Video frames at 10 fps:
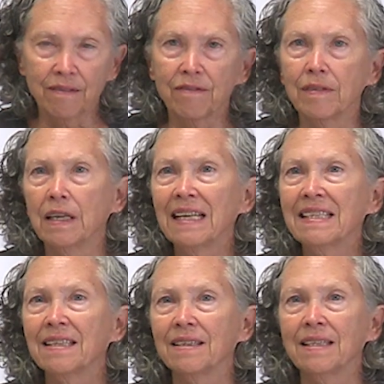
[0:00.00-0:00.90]
of
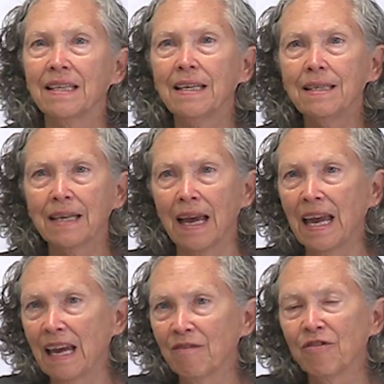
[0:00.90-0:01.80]
nuts and seeds, a
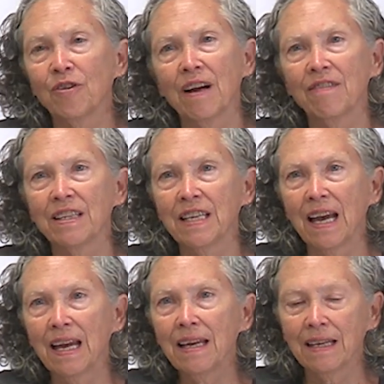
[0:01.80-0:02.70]
handful every
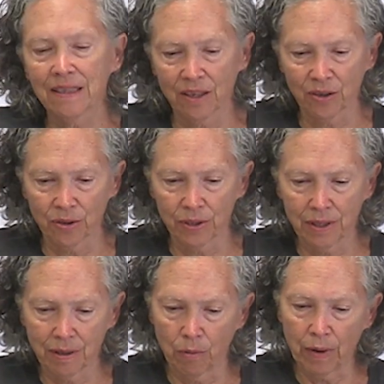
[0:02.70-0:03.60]
day is a good
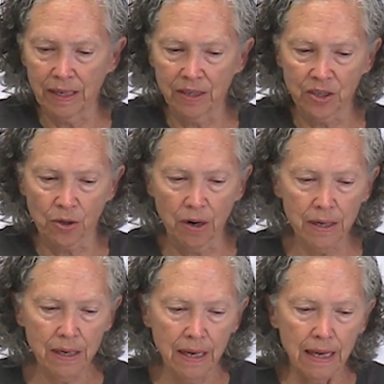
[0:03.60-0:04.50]
way to
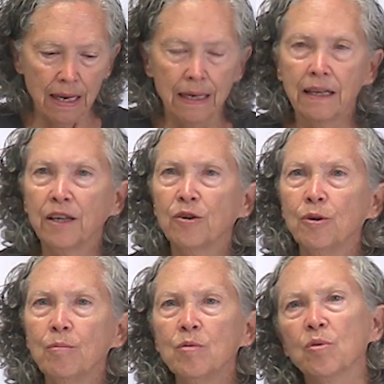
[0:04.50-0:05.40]
start.
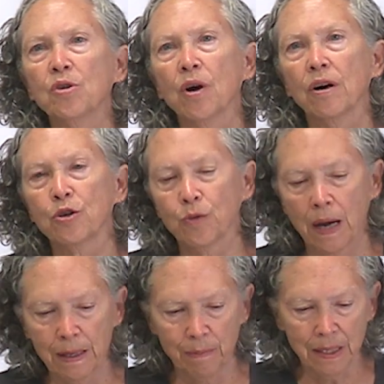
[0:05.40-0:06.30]
Legumes, which are
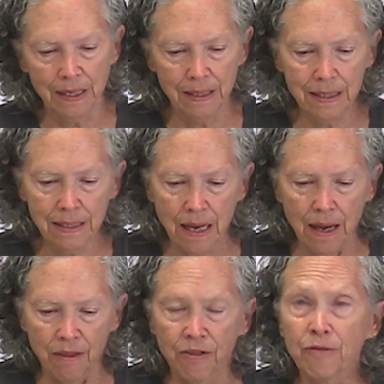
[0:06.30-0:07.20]
dried beans,
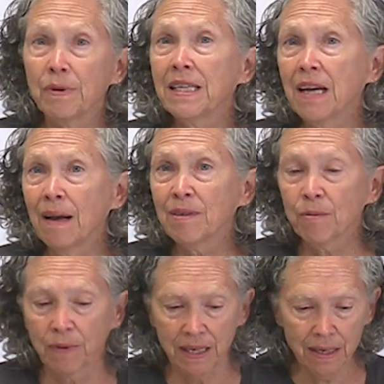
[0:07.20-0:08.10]
3 times a
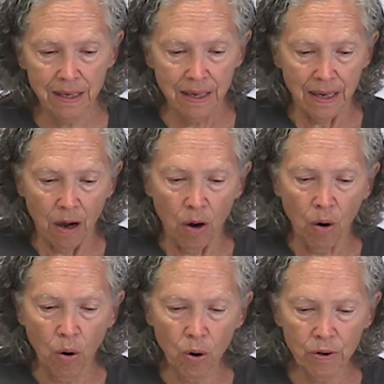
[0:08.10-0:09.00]
week.
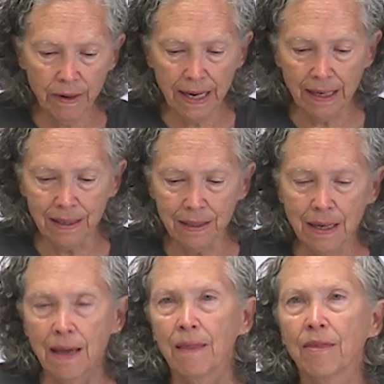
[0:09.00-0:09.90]
Whole grains,
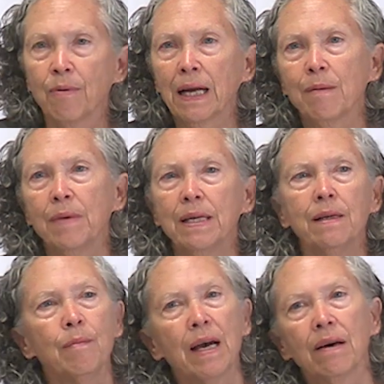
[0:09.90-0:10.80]
the
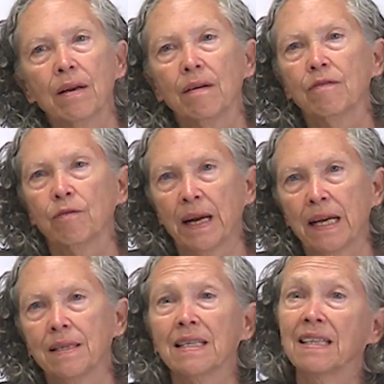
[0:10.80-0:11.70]
recommended amount of
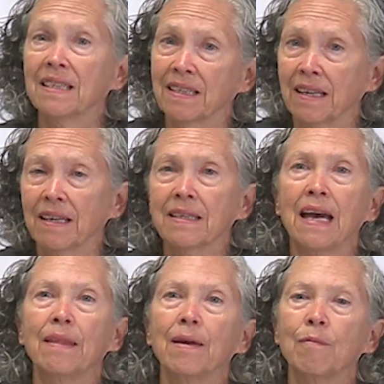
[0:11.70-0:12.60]
grains is 6,
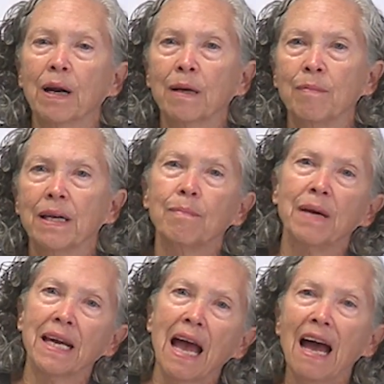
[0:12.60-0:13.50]
and they recommend
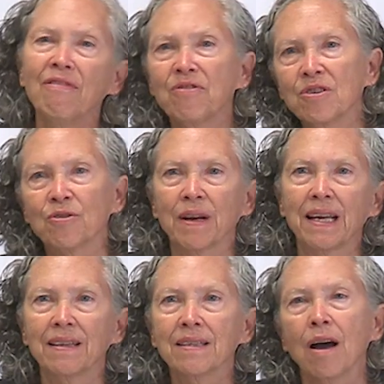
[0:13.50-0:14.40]
make half those
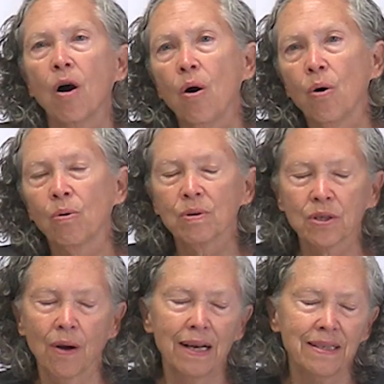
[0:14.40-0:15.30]
grains whole.
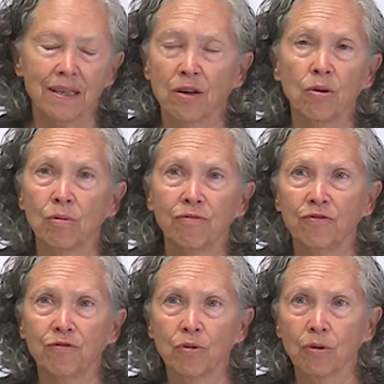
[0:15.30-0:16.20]
So I say go
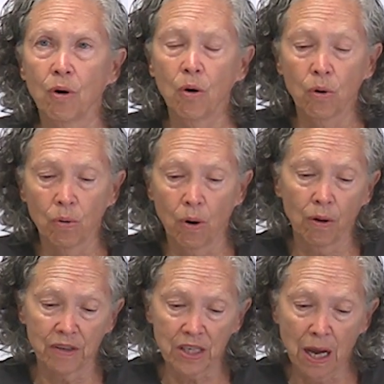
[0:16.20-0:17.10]
for whole
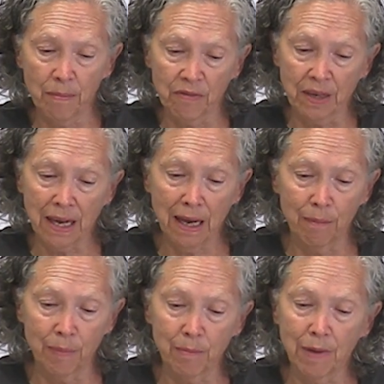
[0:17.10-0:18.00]
all the time if you
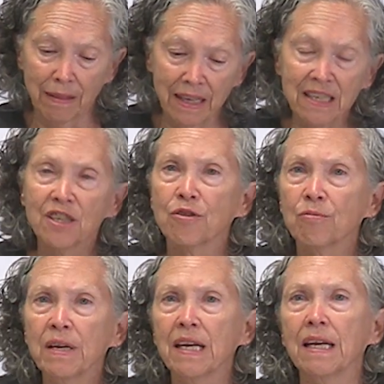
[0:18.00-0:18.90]
can, but at least
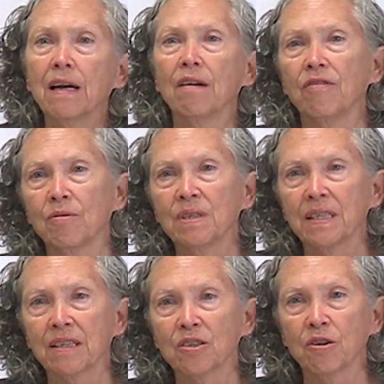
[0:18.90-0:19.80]
3 of those
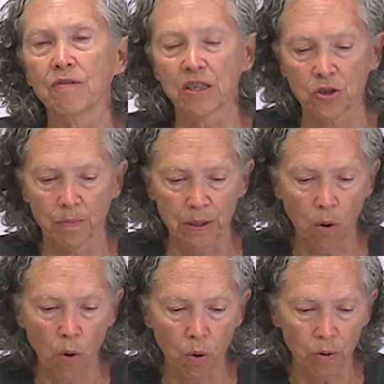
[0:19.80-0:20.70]
6 servings should be
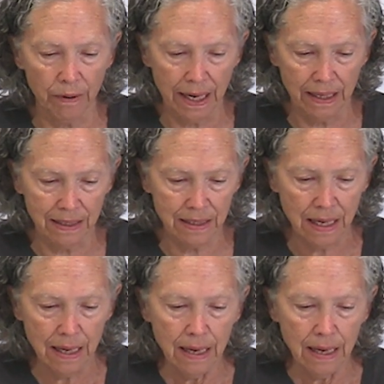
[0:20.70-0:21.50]
whole grains.